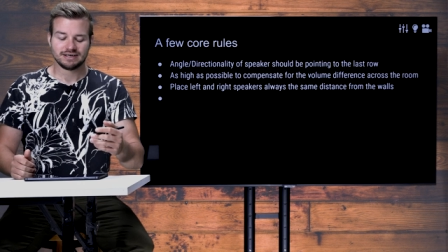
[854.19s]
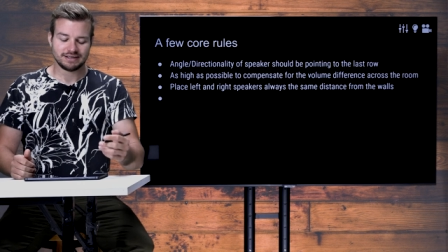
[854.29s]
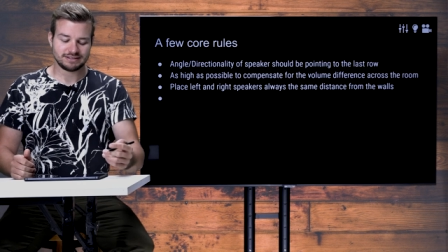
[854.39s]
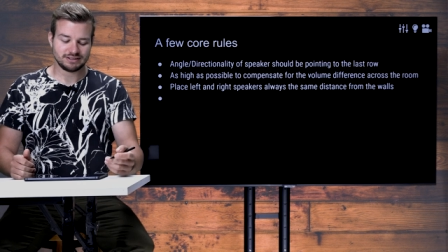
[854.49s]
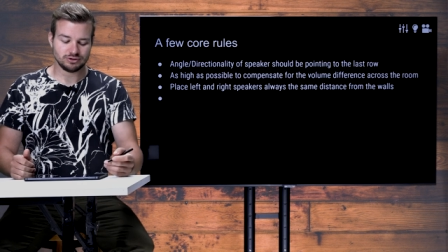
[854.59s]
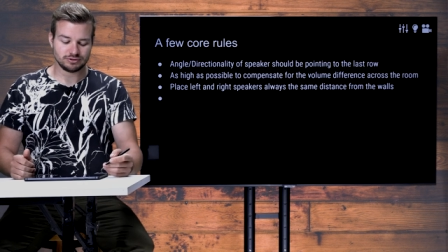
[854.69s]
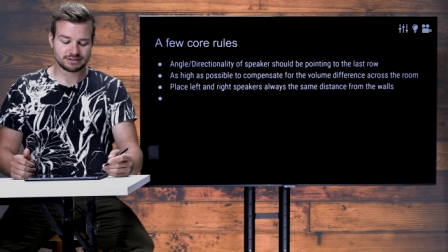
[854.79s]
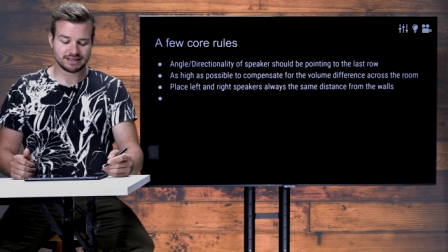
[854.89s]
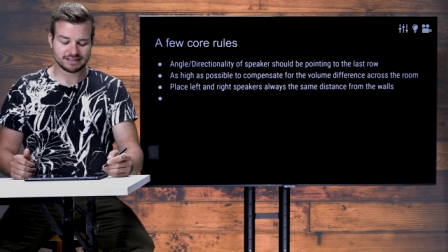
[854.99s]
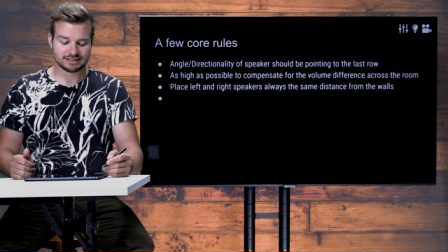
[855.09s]
is
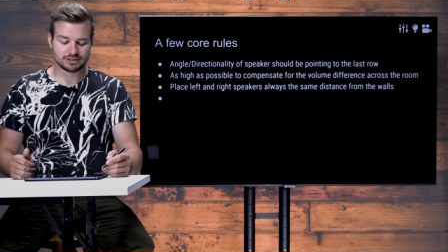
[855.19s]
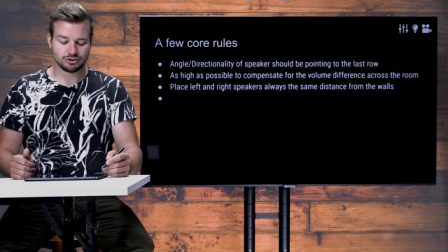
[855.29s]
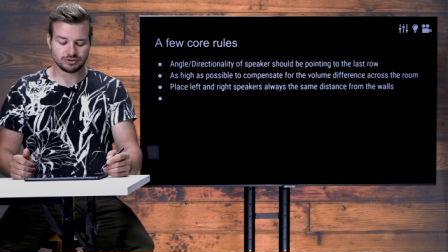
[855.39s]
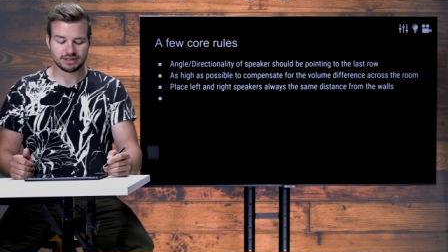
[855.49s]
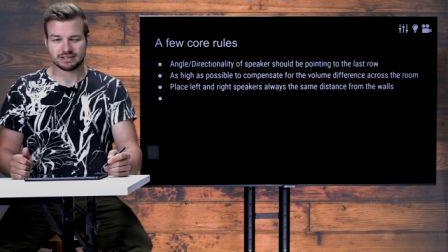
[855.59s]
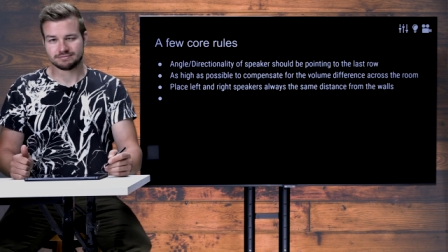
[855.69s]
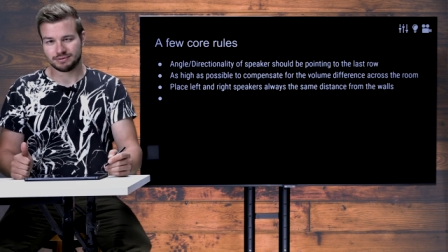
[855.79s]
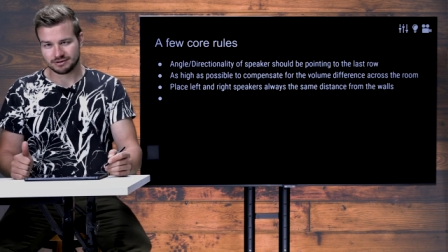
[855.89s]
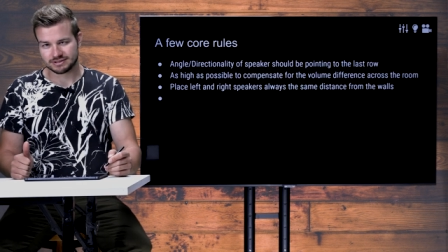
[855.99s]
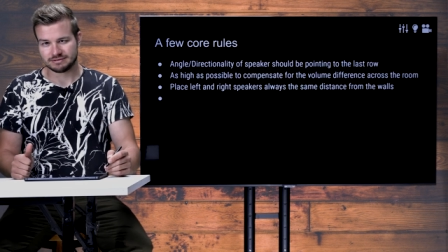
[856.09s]
used as good as
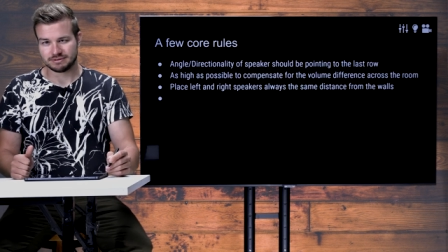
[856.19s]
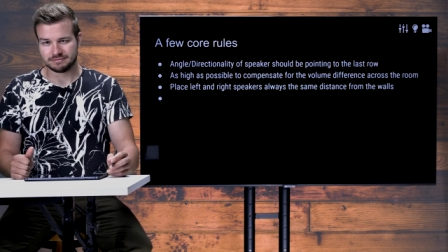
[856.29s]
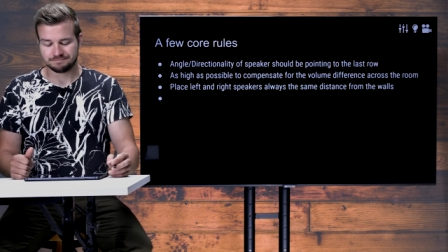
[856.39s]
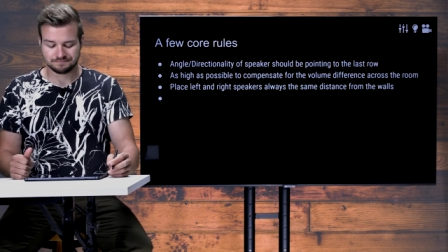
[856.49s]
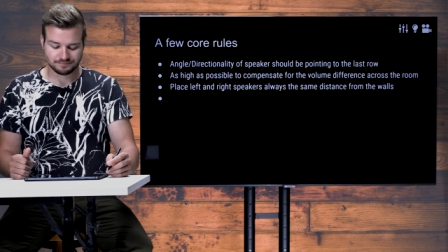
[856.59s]
possible.